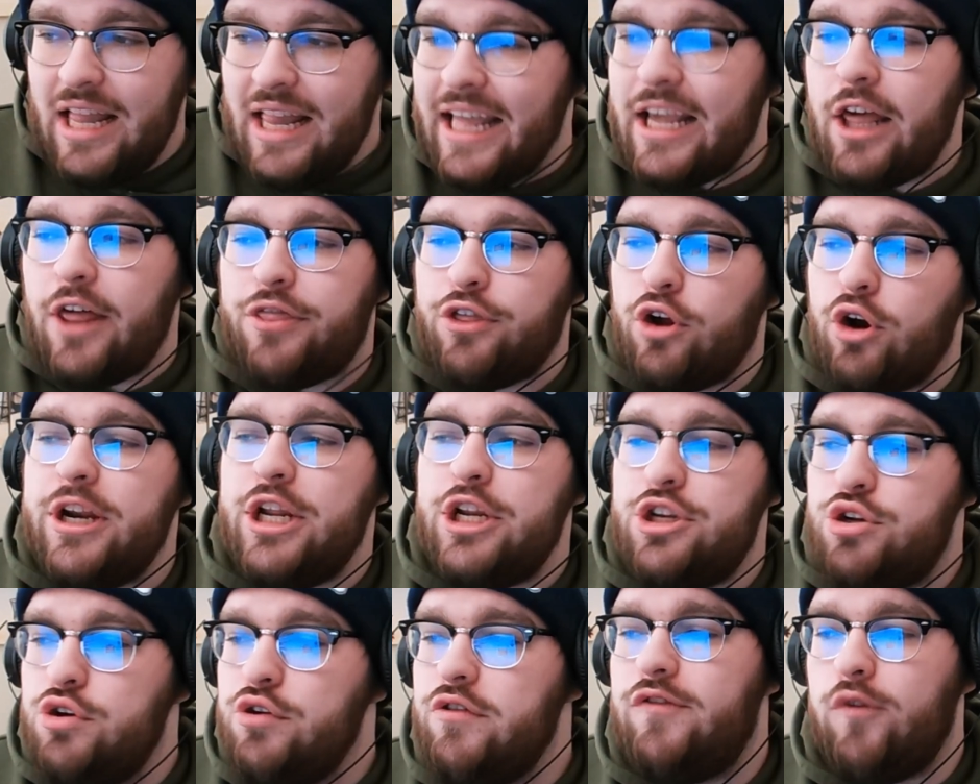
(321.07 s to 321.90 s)
like a
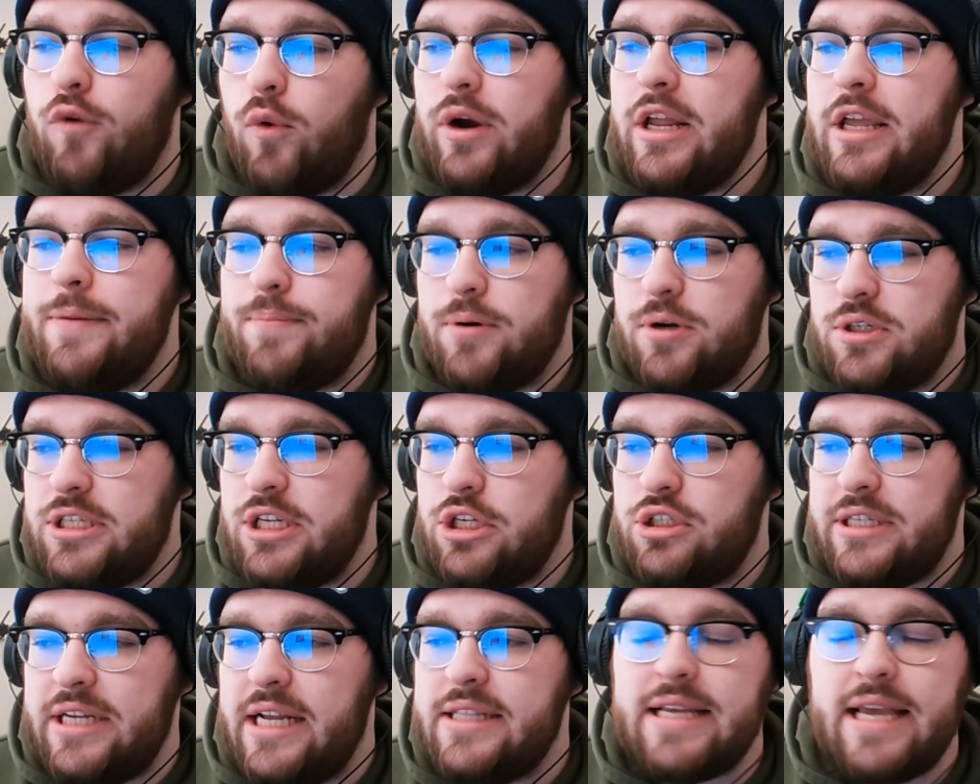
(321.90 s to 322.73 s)
30 to
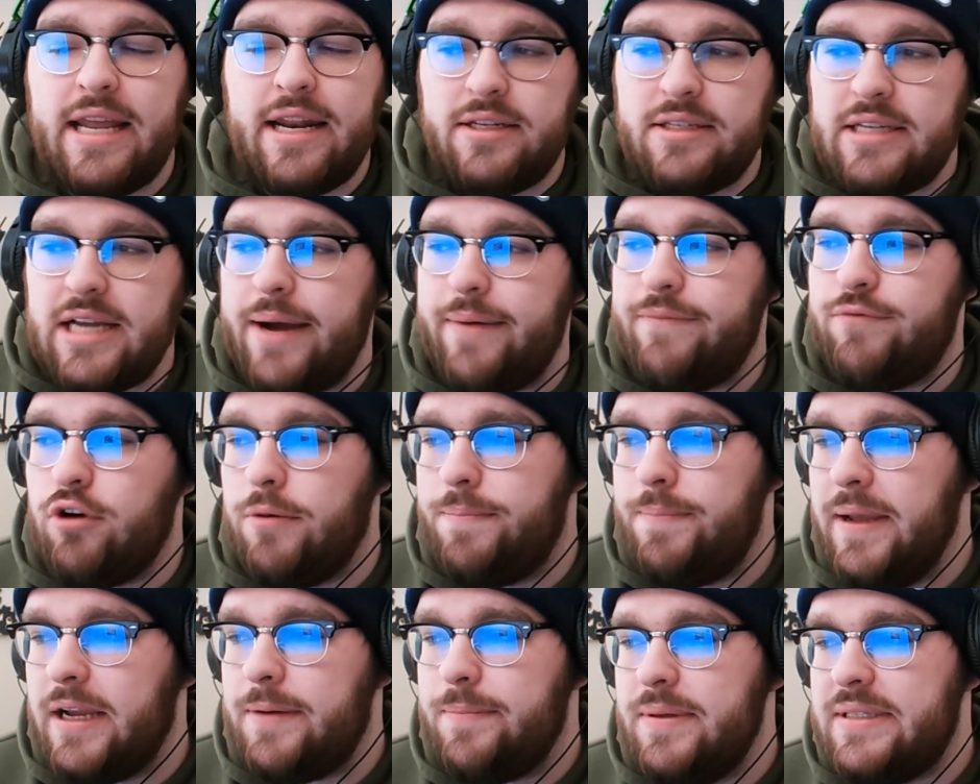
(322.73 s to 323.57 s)
40% chance at a top
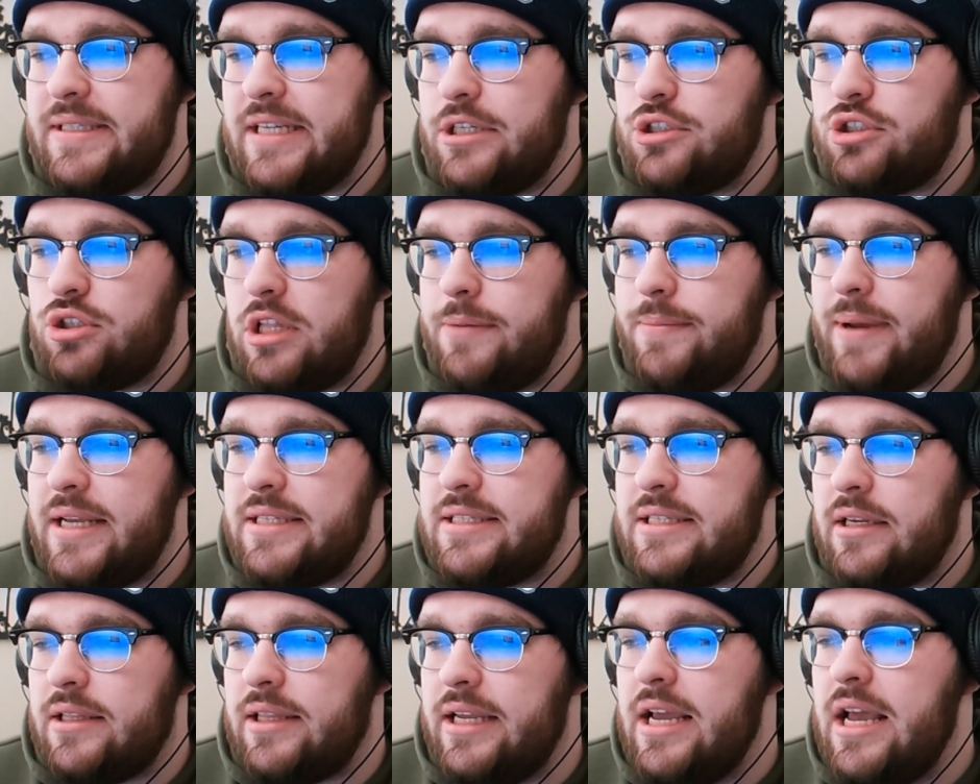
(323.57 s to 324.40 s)
4 pick, potentially.
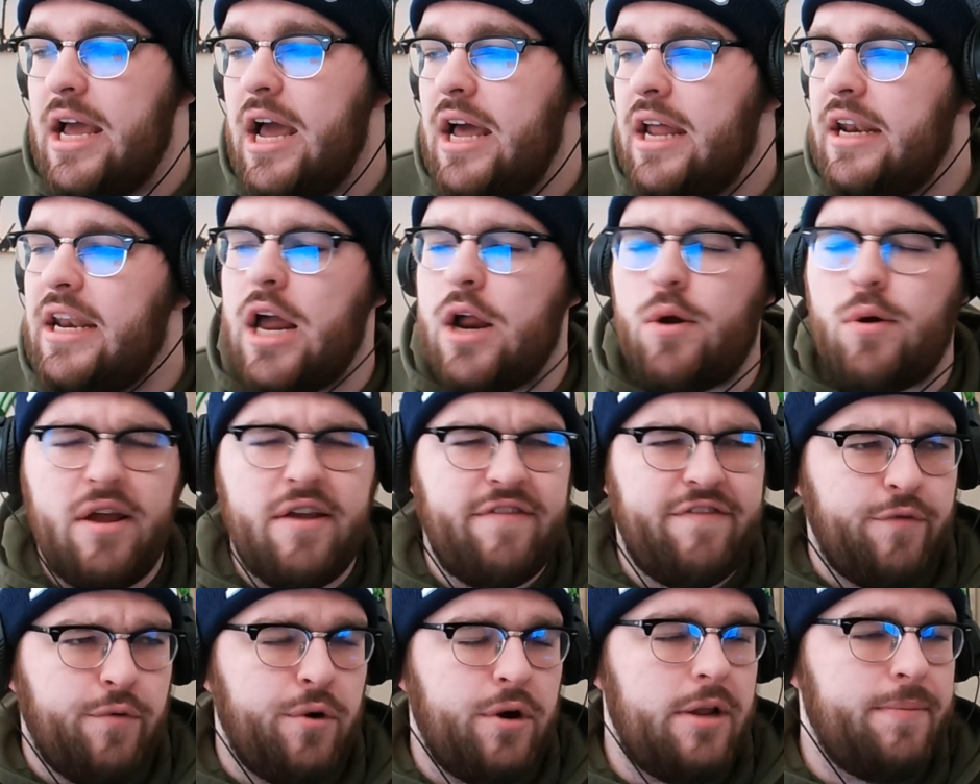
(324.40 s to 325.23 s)
Basically, not
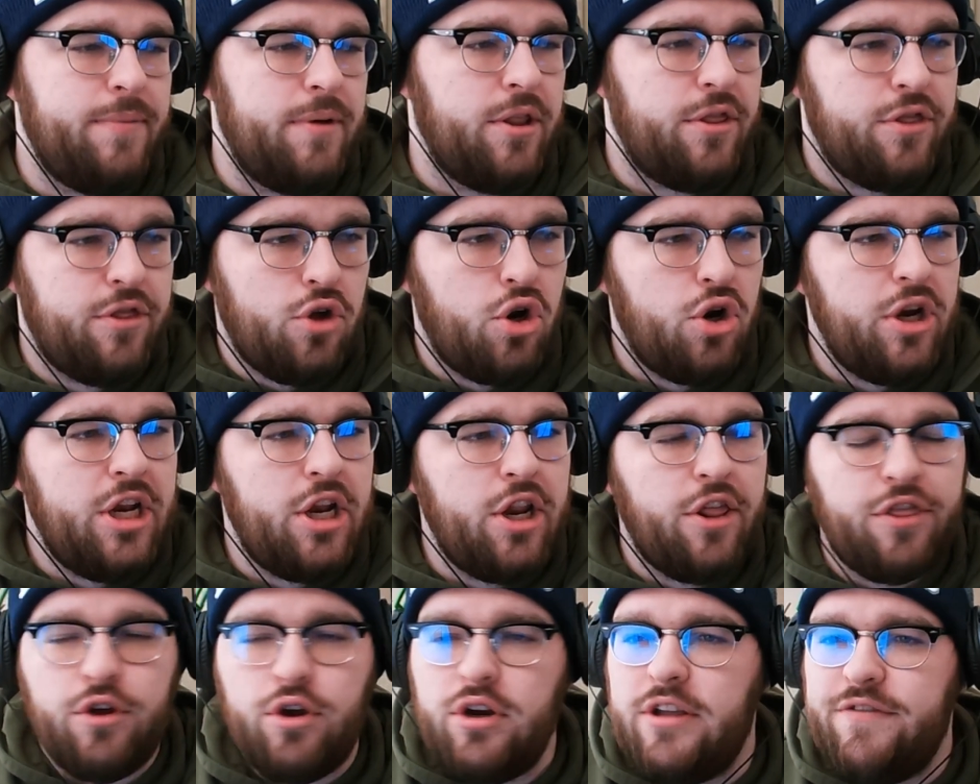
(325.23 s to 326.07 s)
quite 40, but 30
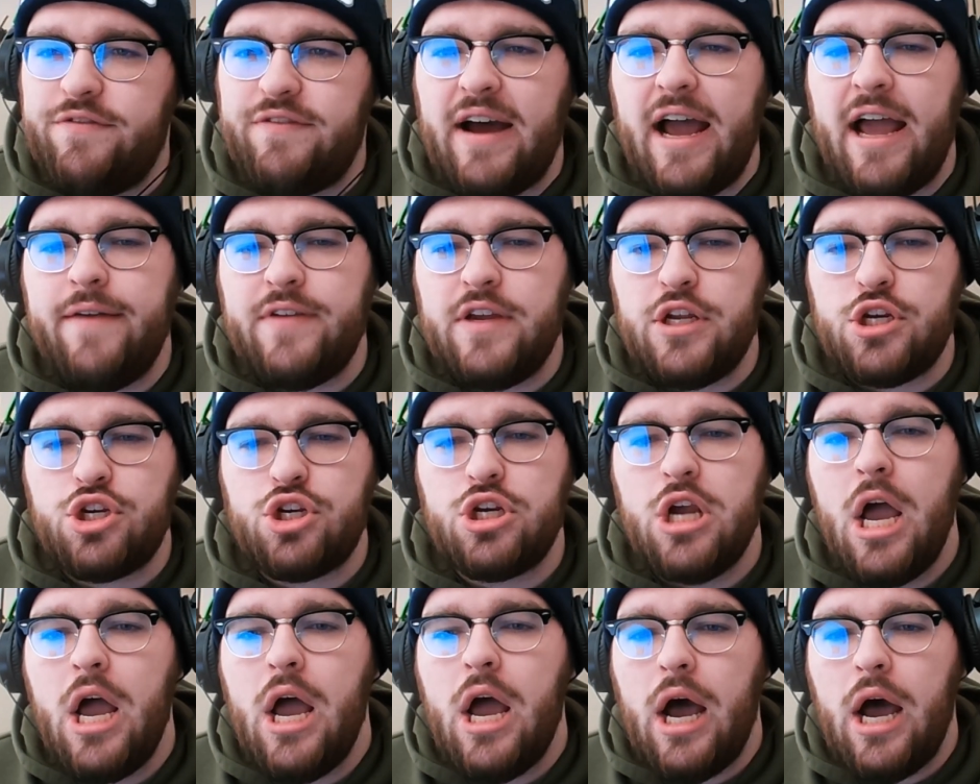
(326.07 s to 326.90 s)
to
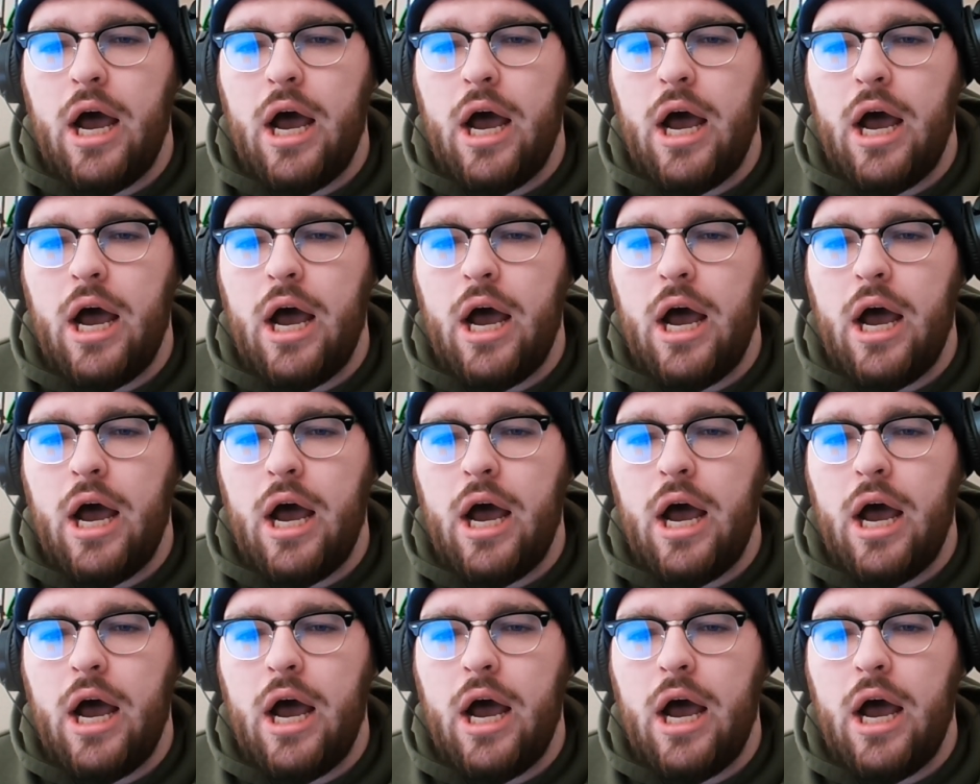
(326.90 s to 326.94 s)
35-ish.